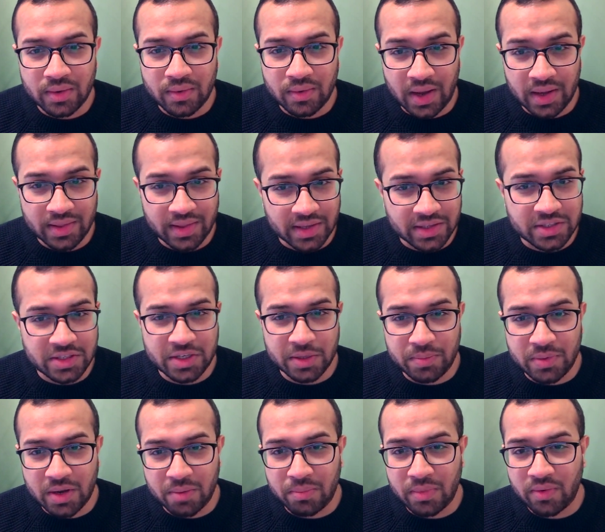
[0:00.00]
Right, that's tip
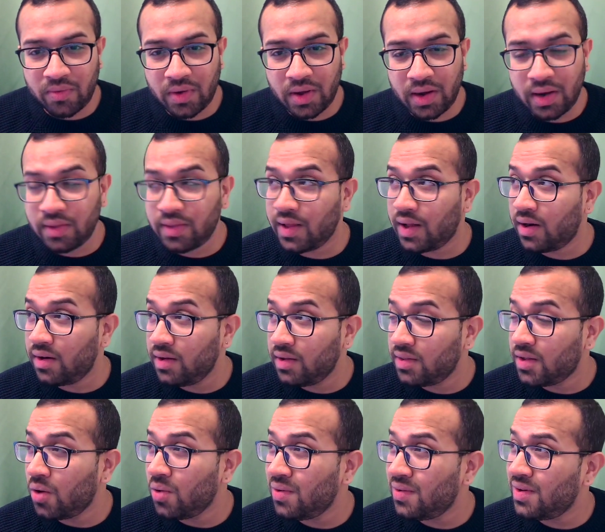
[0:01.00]
number one. And
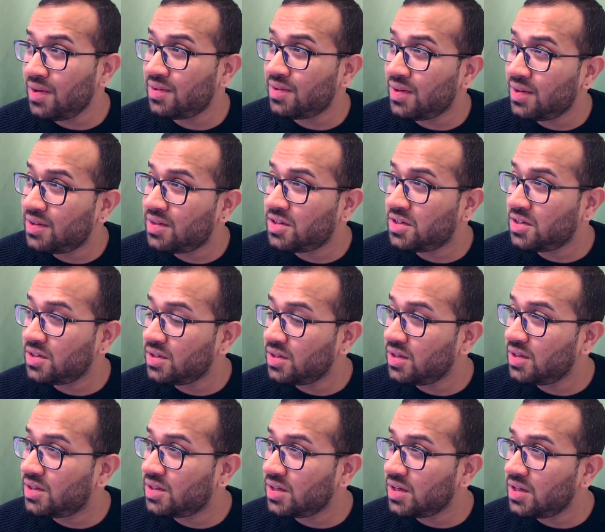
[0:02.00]
the only reason
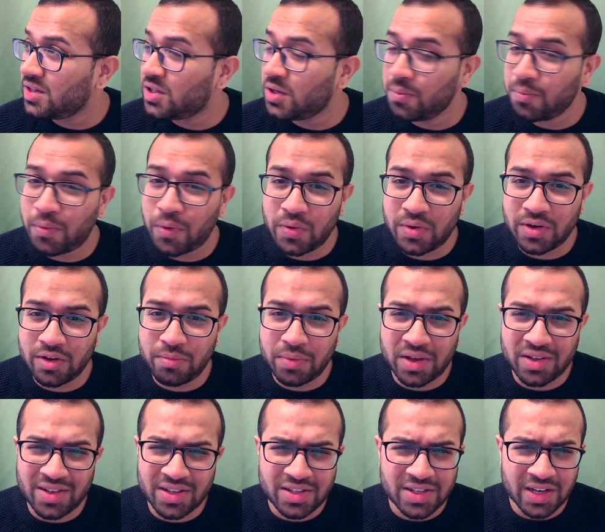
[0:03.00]
it's important is
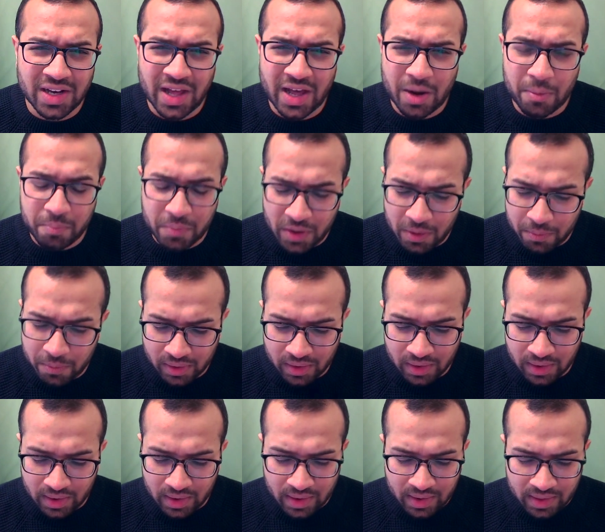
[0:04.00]
because I see a lot of people
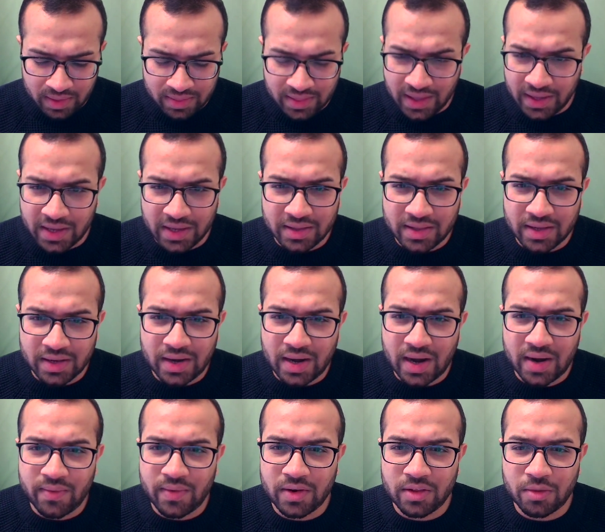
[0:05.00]
thinking that
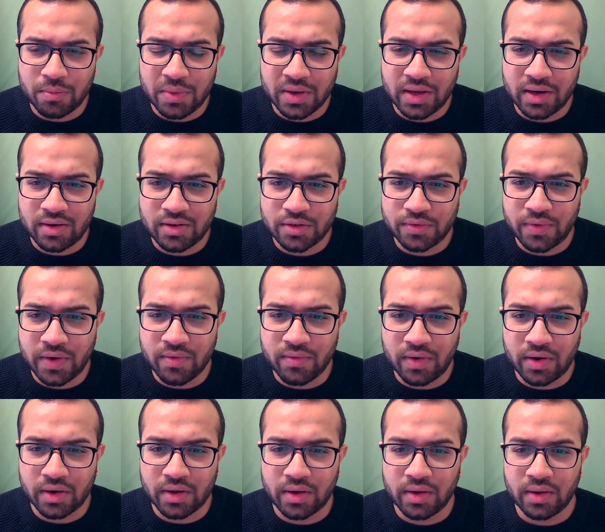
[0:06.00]
Laravel is a beginner's
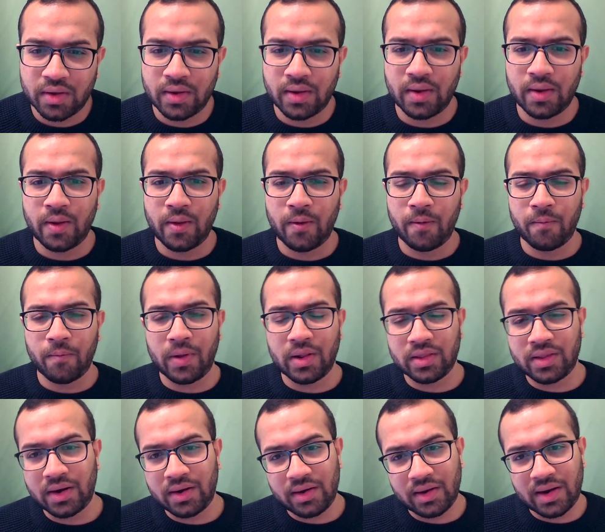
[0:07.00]
framework. Well,
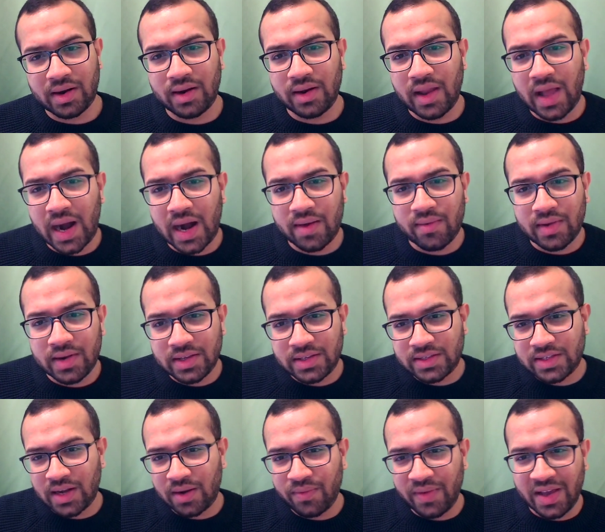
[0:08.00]
the Laravel
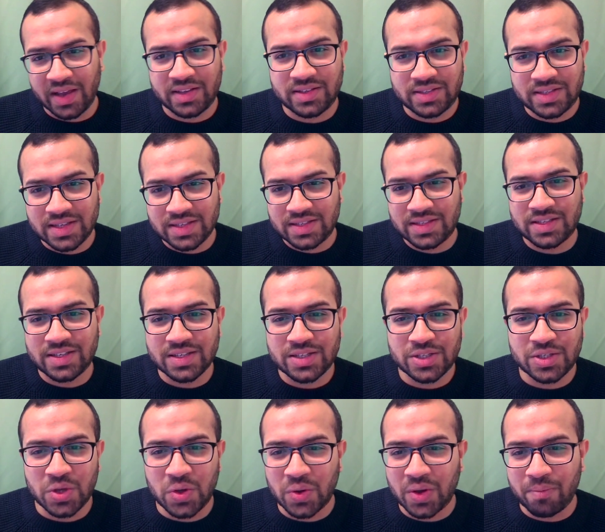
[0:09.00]
itself exists
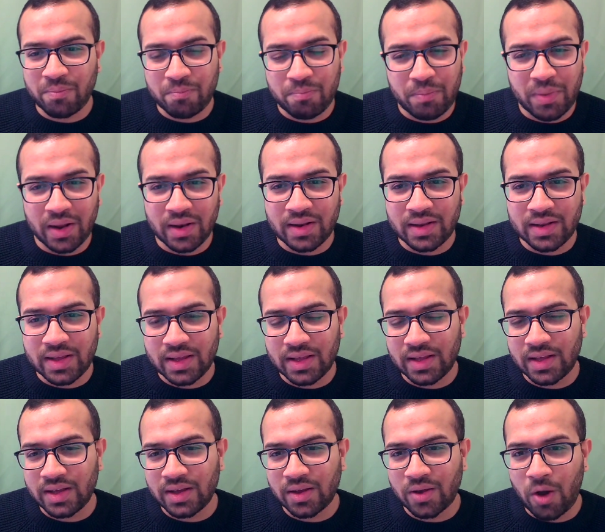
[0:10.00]
so you can build
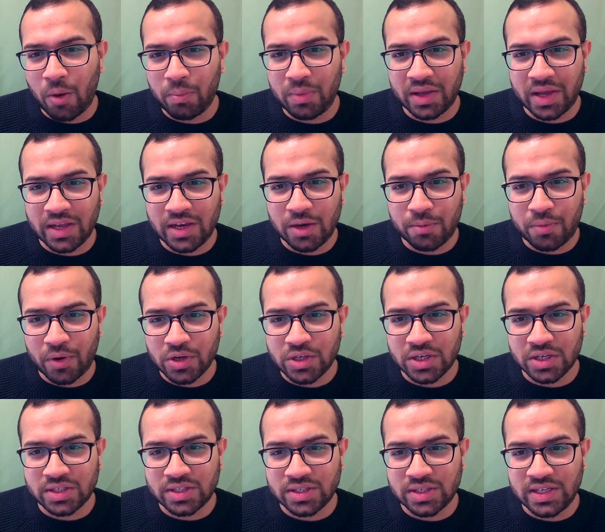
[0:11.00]
complicated
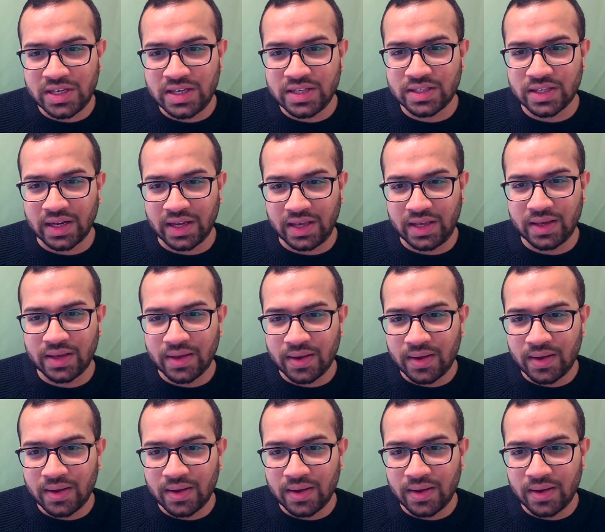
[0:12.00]
projects easily,